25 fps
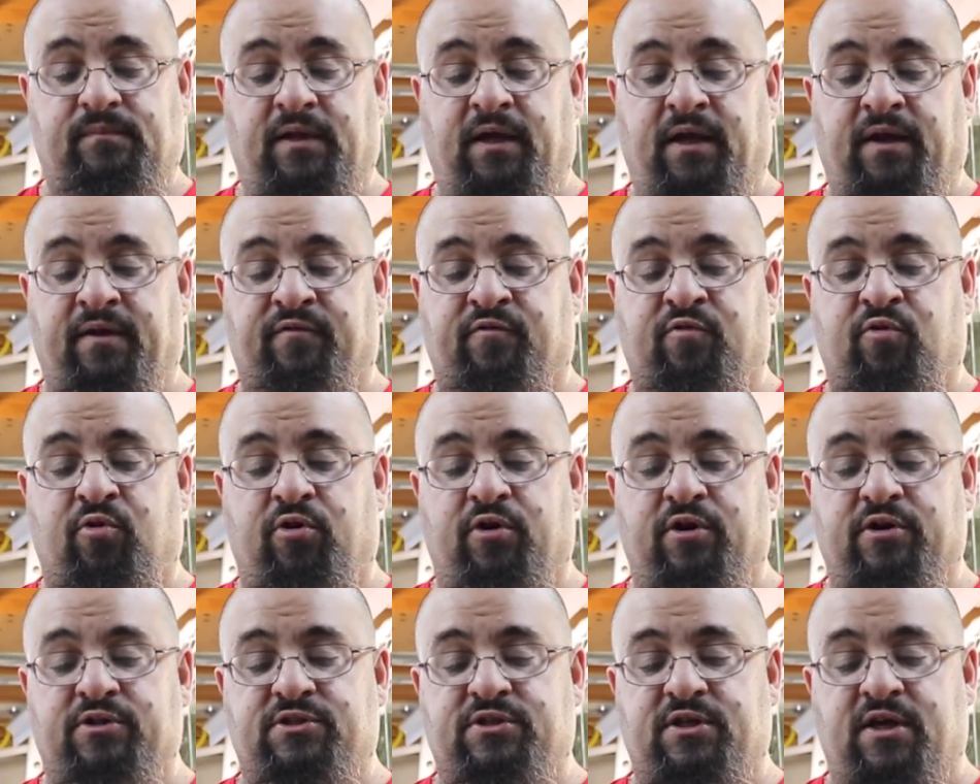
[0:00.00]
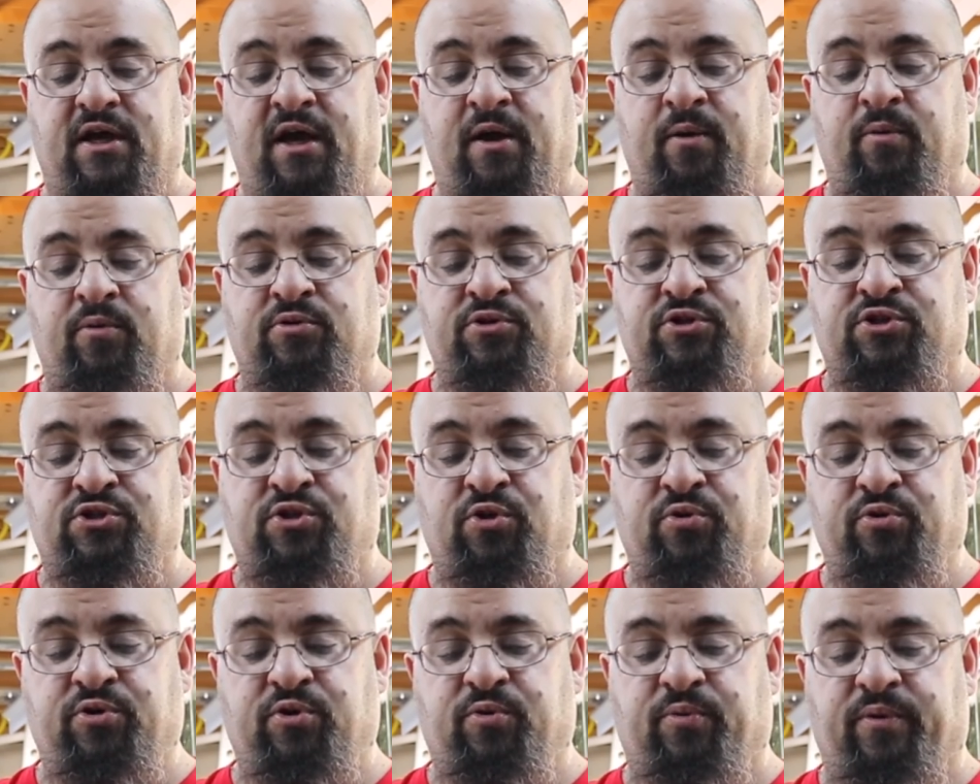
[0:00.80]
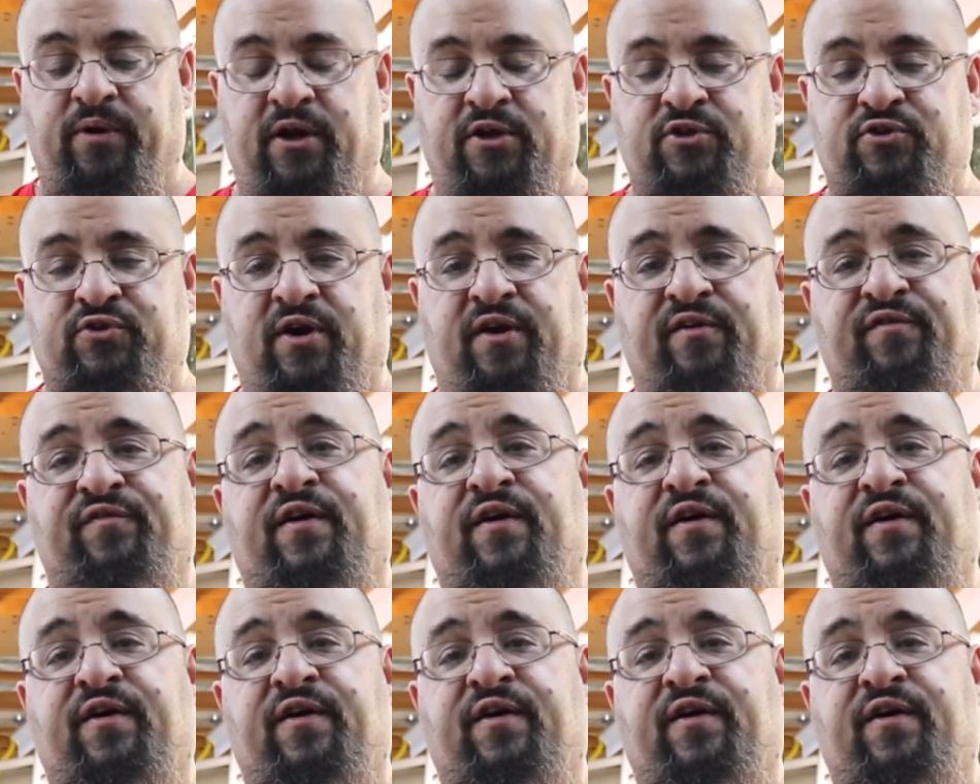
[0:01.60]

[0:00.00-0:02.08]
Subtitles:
And of course, I will show you when I try.